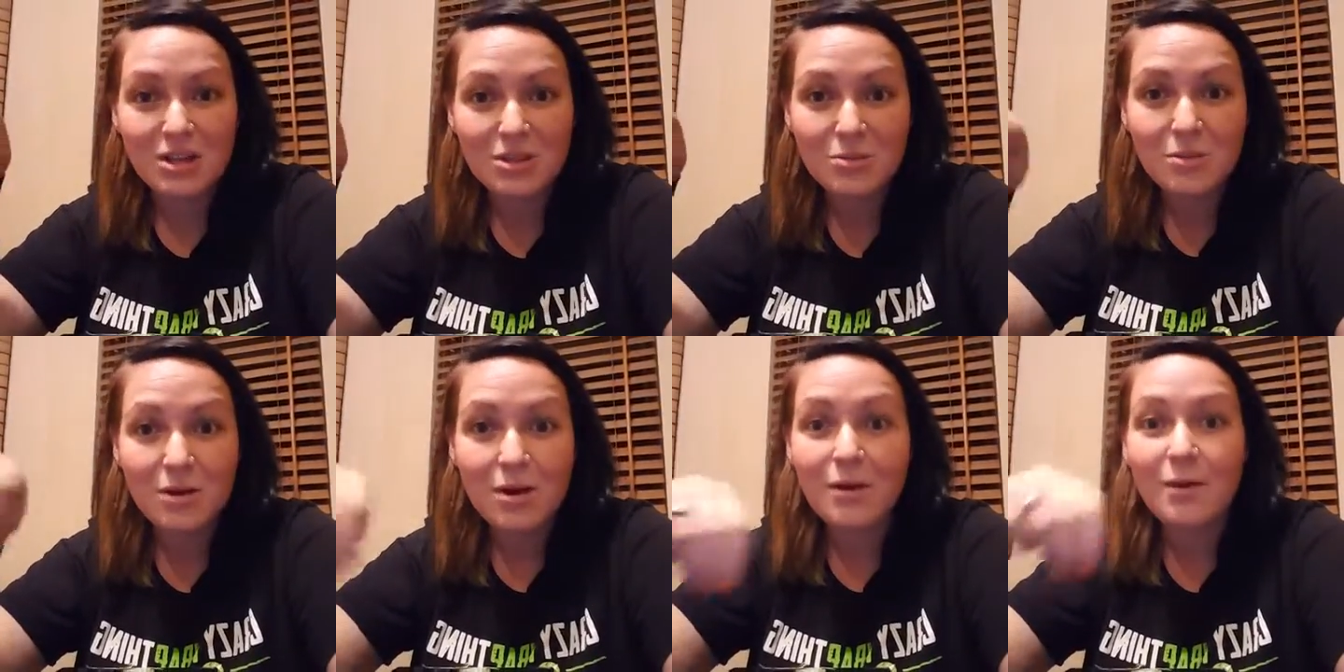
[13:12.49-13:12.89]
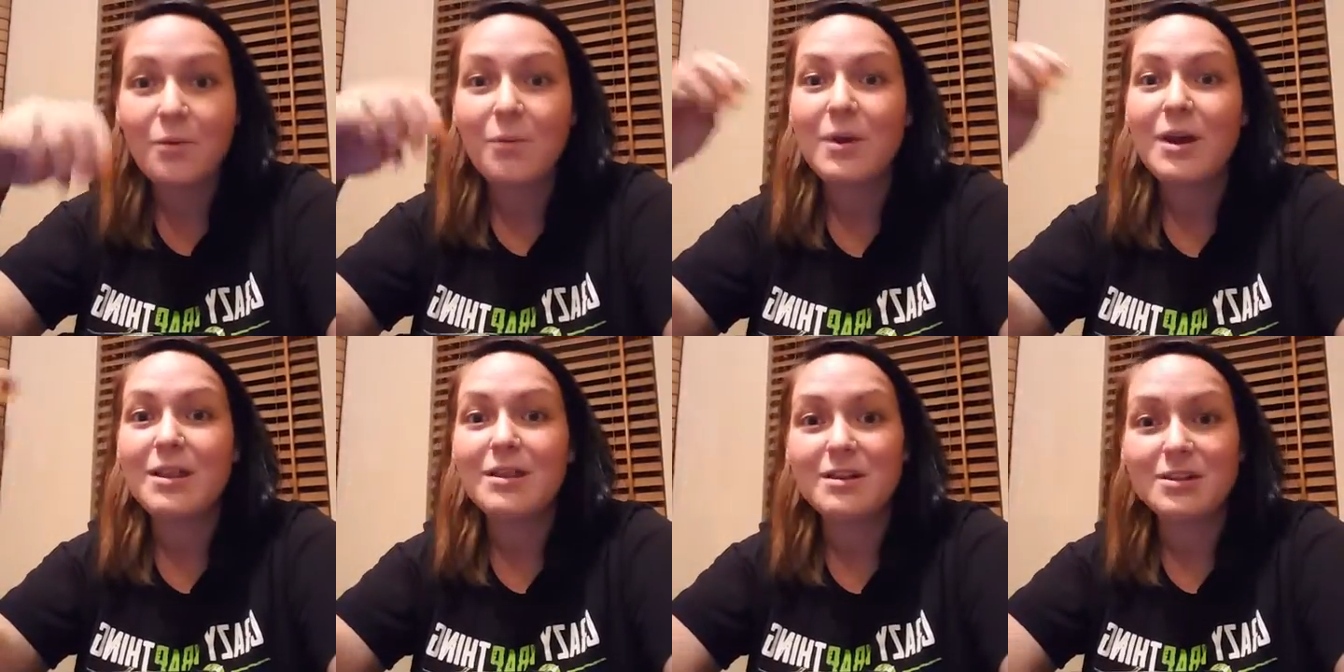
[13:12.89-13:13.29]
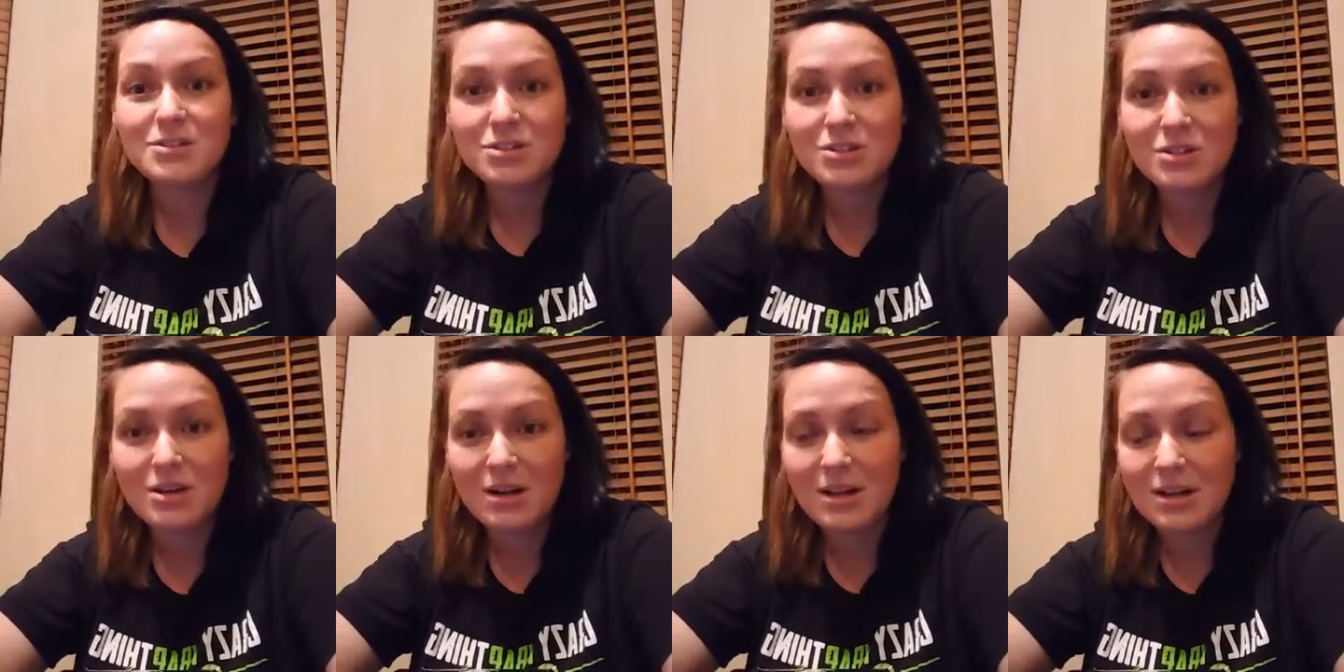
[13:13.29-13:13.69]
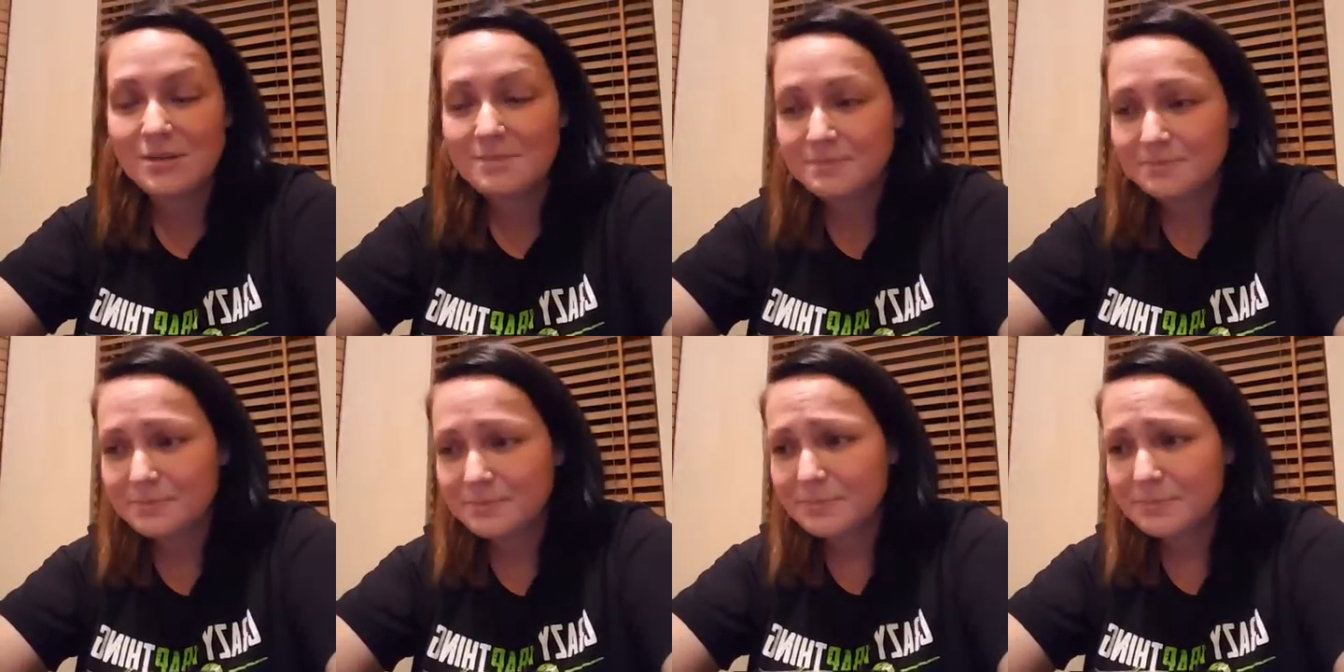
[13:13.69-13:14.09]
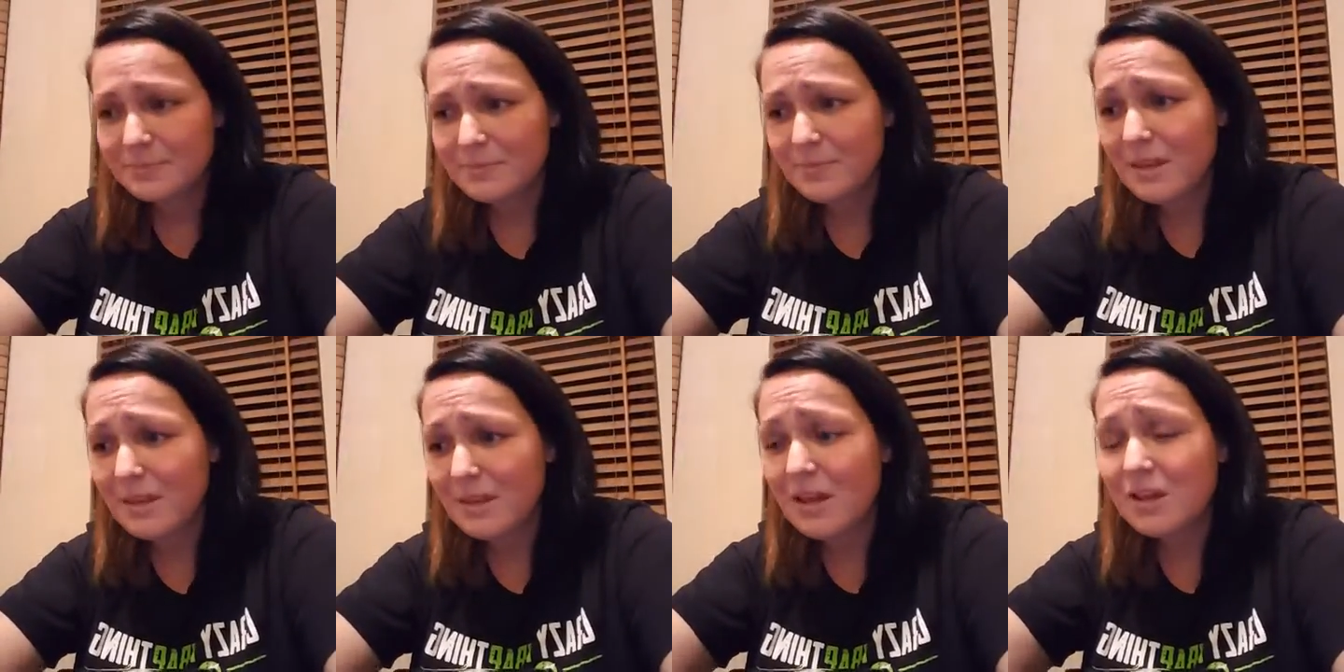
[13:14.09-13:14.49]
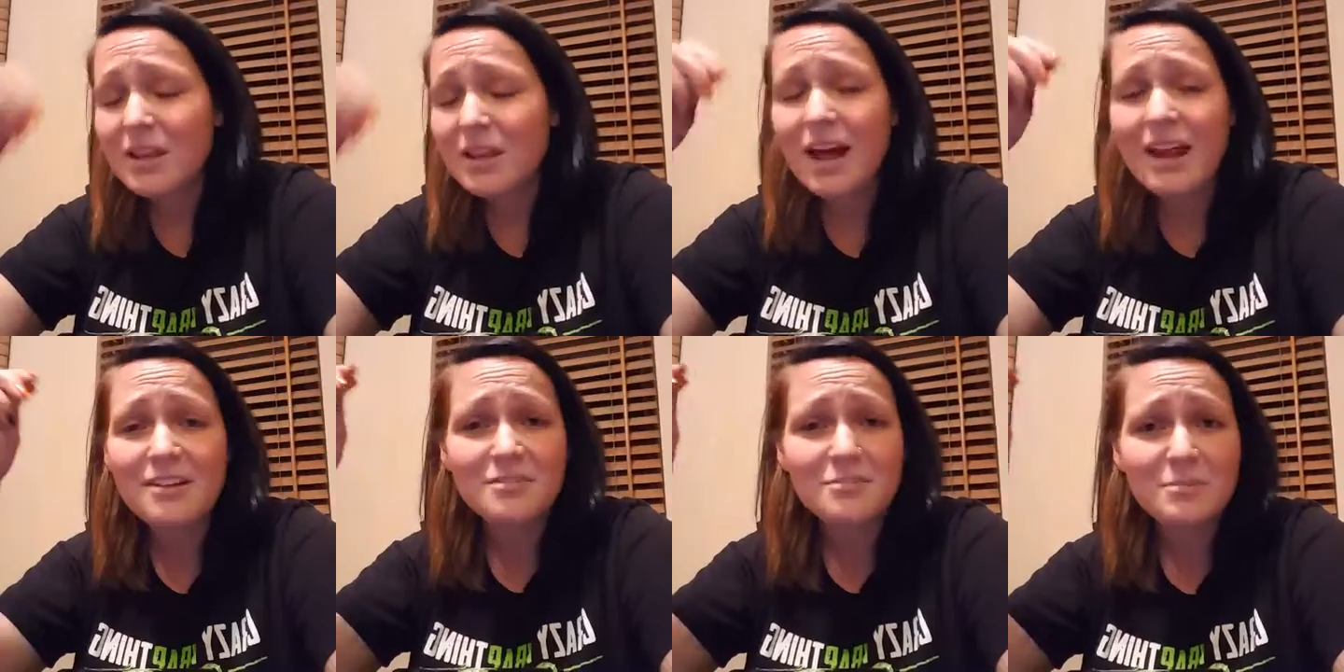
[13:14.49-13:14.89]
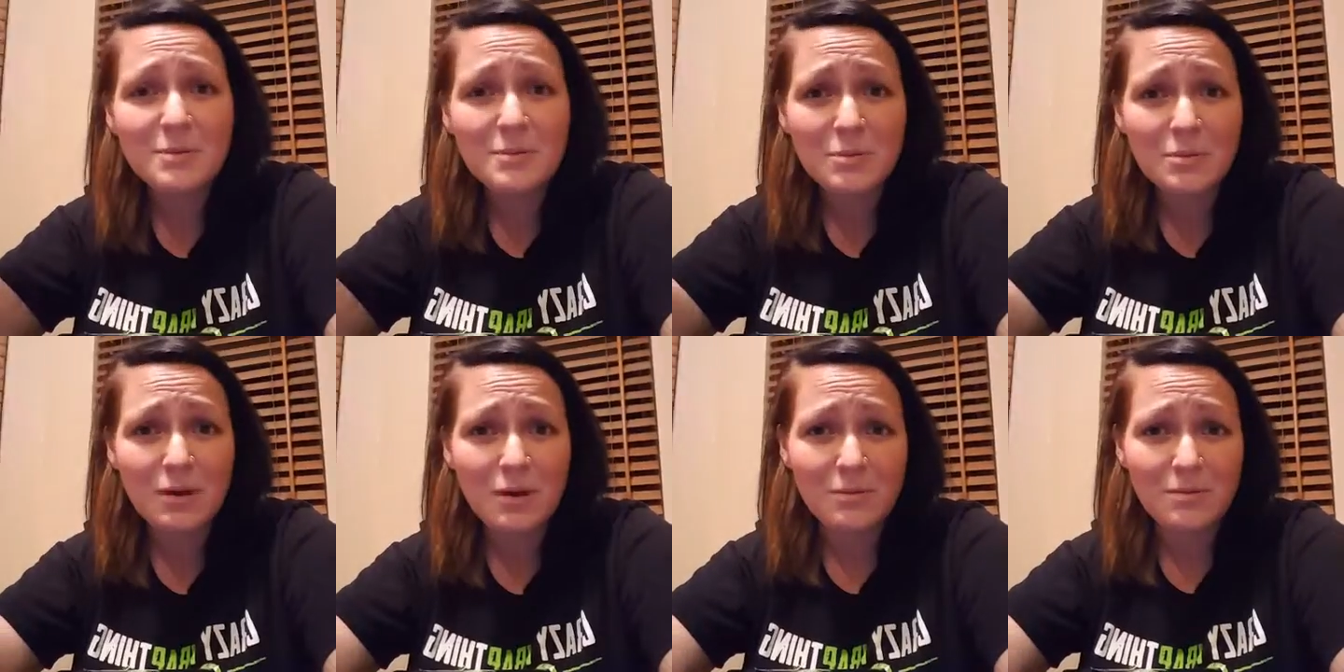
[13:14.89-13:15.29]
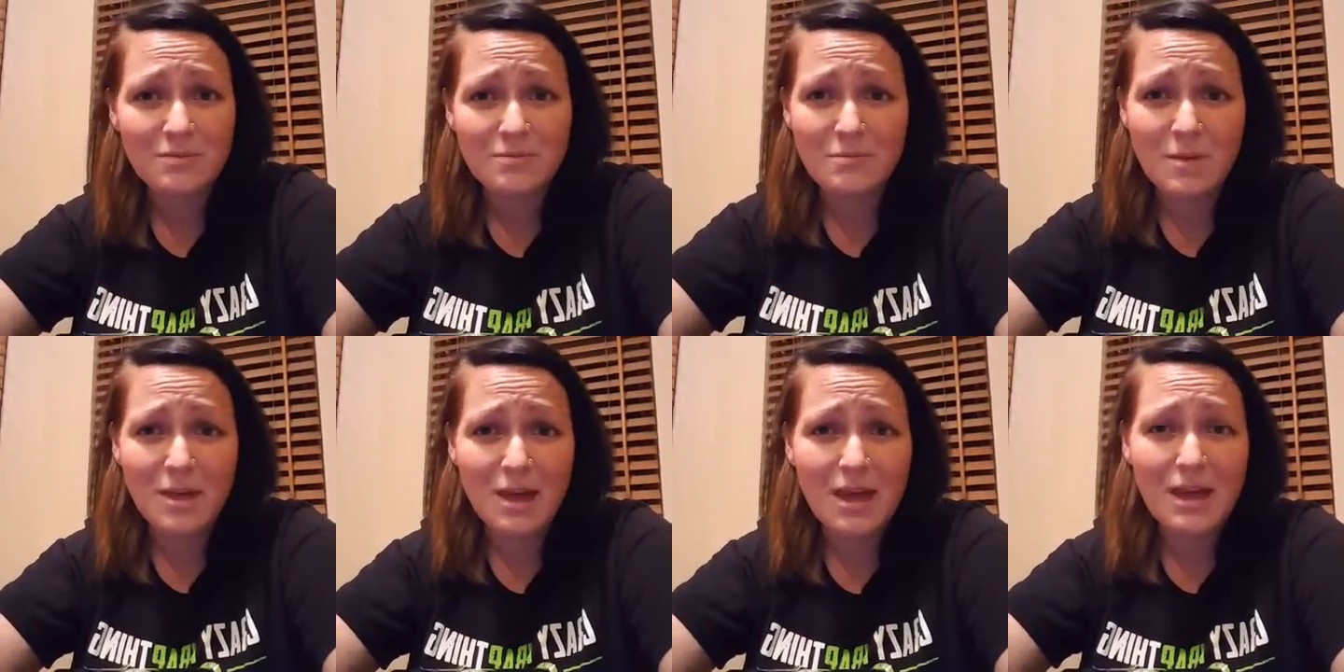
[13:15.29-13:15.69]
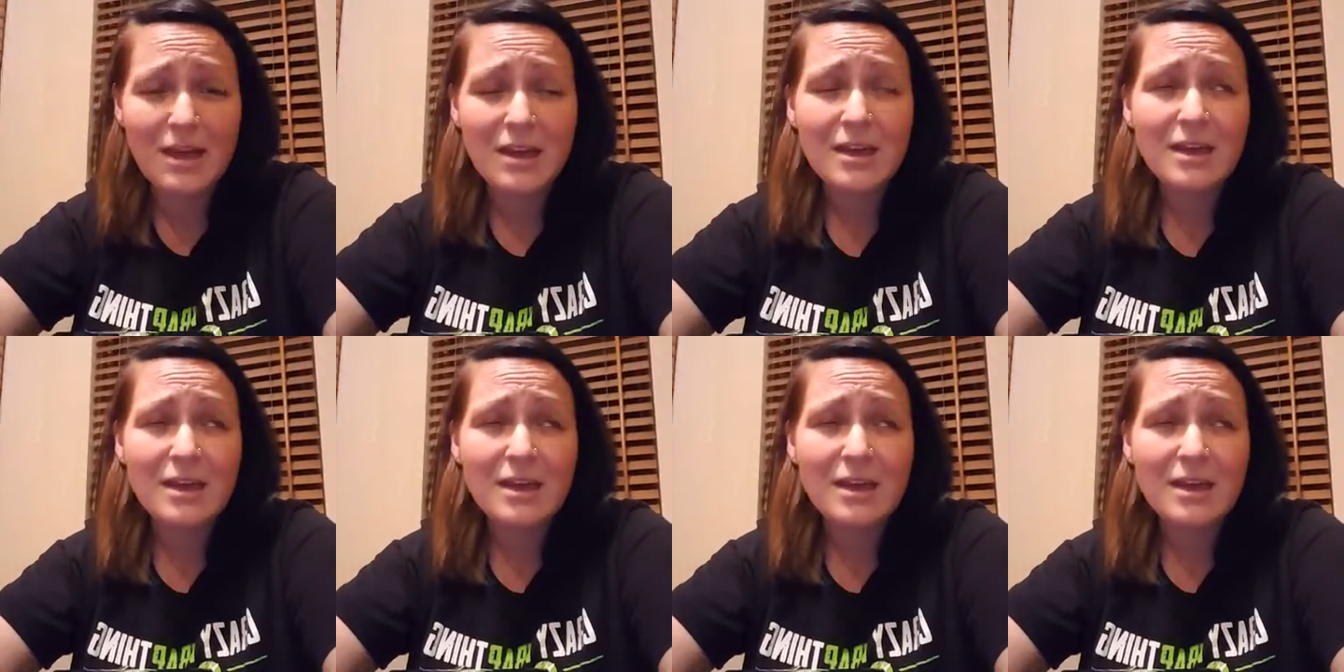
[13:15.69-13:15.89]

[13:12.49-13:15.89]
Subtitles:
throughout our weight loss journey. A lot of people that we've met,